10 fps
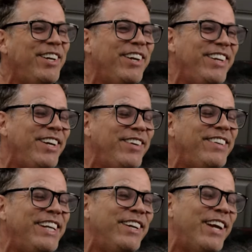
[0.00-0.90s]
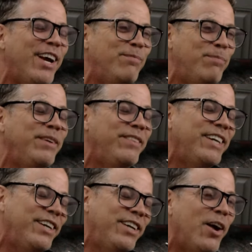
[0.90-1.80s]
He's
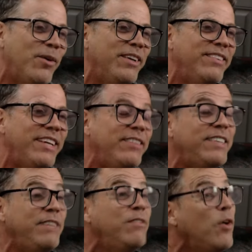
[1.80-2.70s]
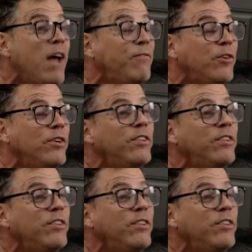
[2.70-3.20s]
gonna not want to say Steve-O at first.